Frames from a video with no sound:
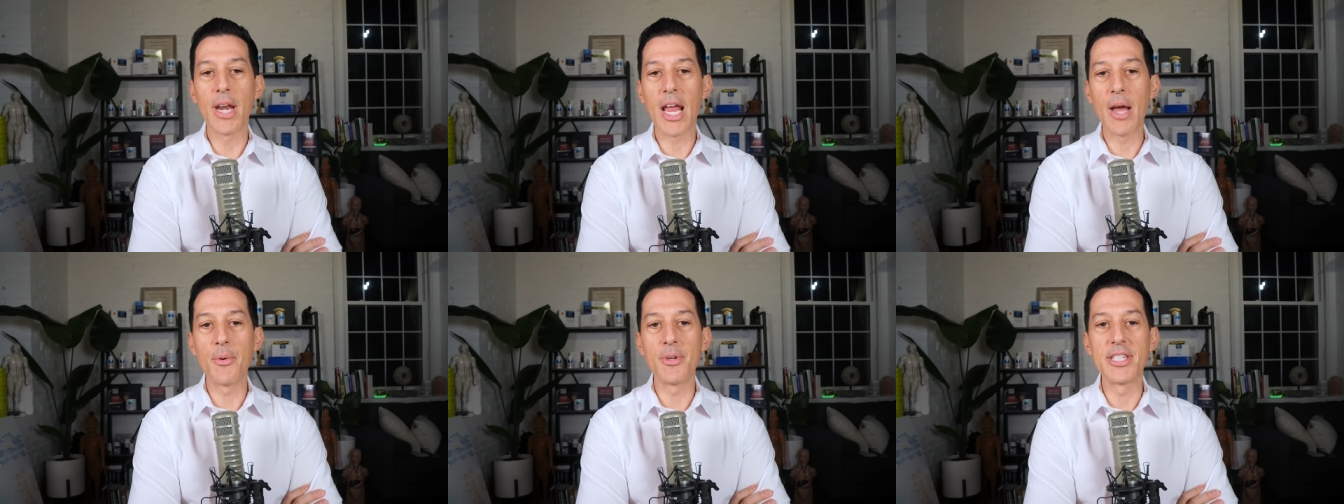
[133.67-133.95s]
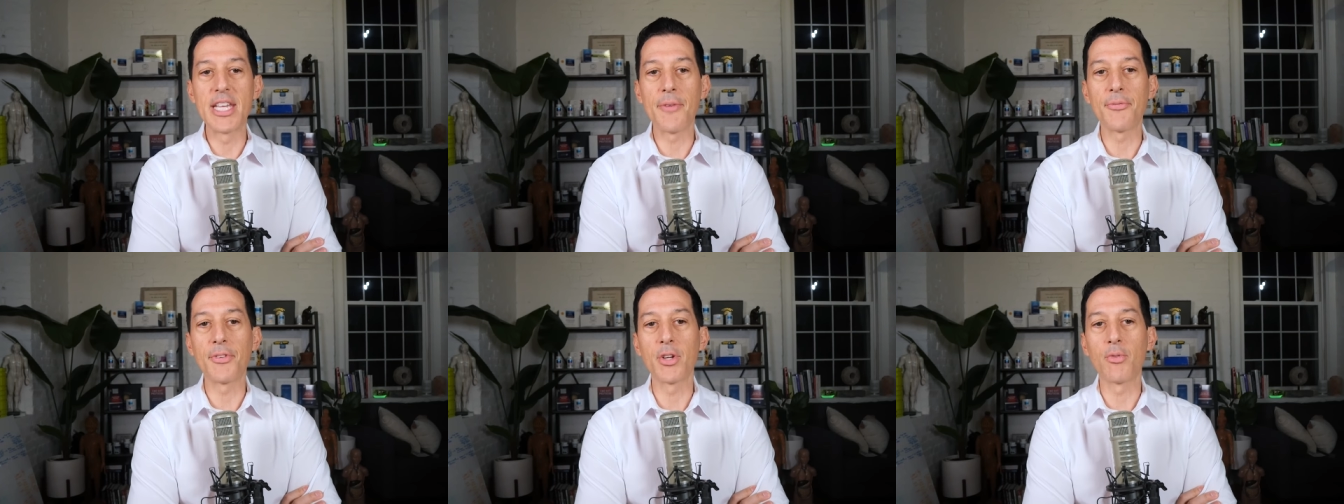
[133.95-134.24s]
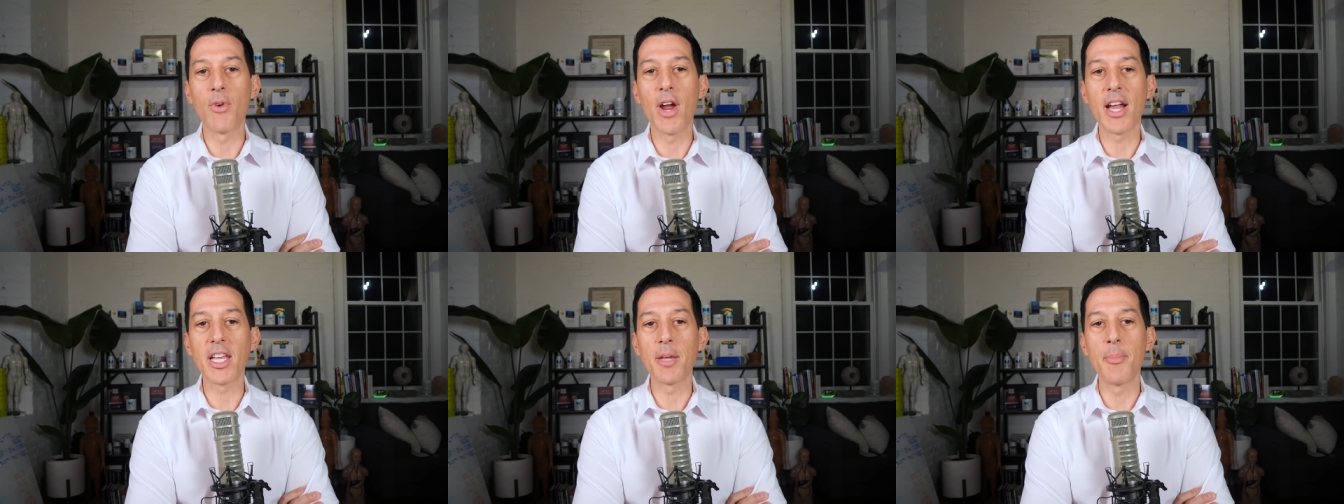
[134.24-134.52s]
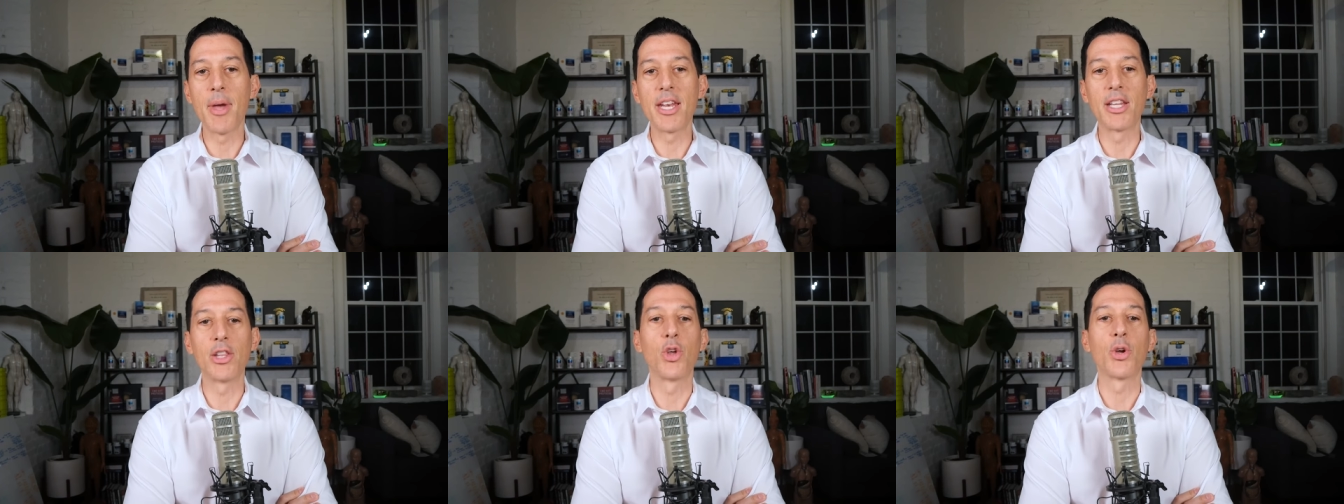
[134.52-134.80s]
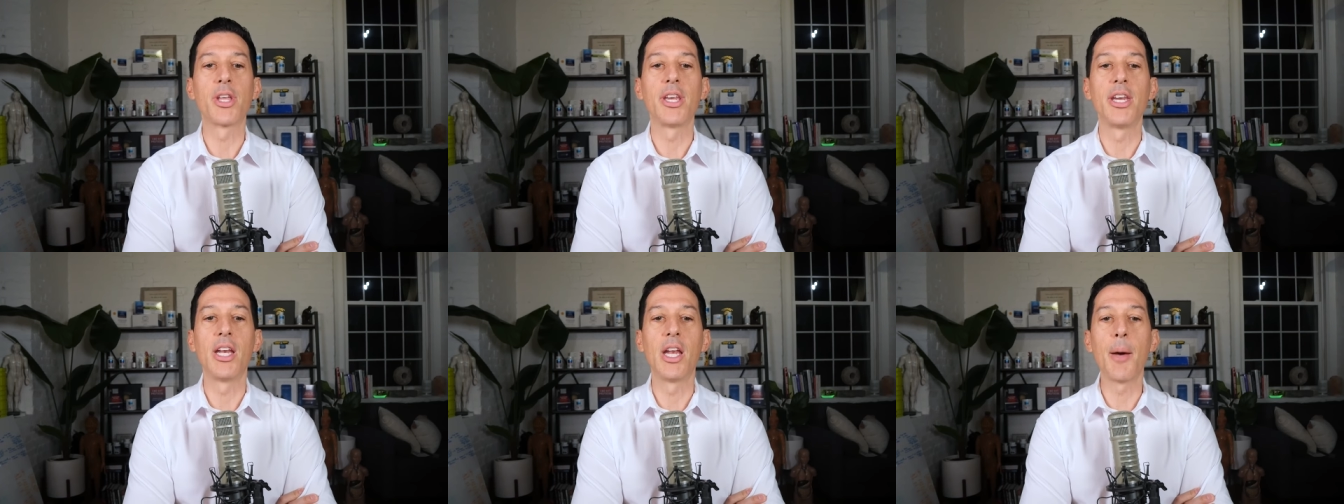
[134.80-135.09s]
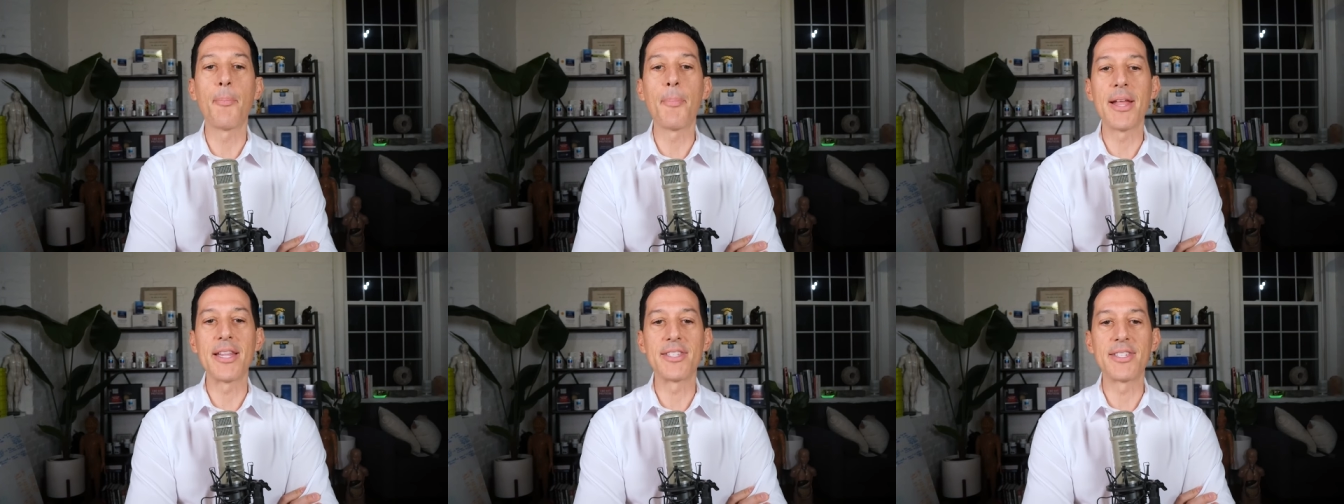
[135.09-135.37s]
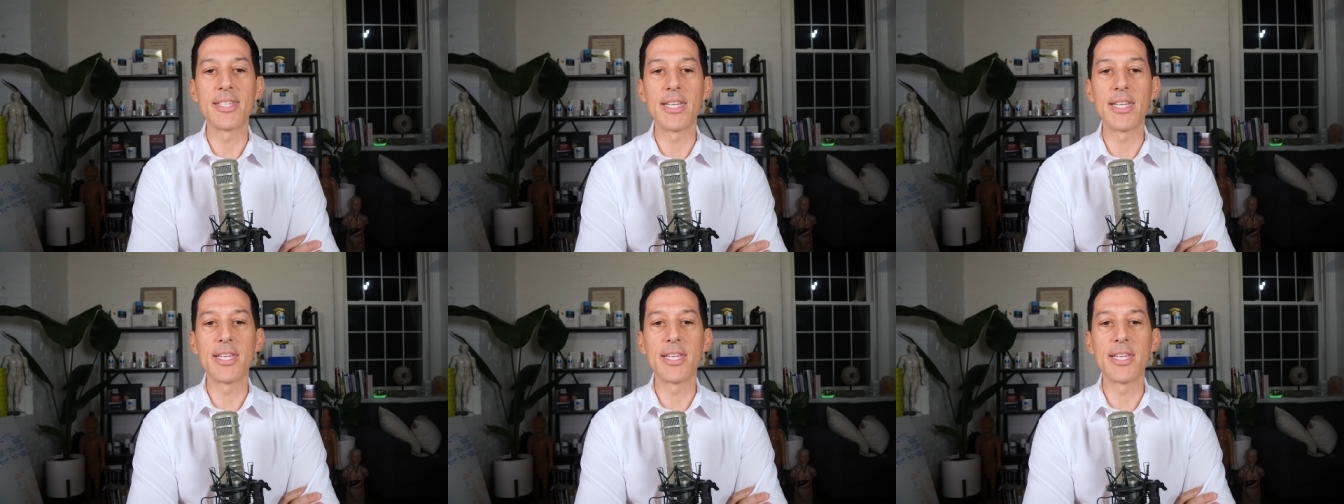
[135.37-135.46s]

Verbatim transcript: and I would definitely recommend looking it up at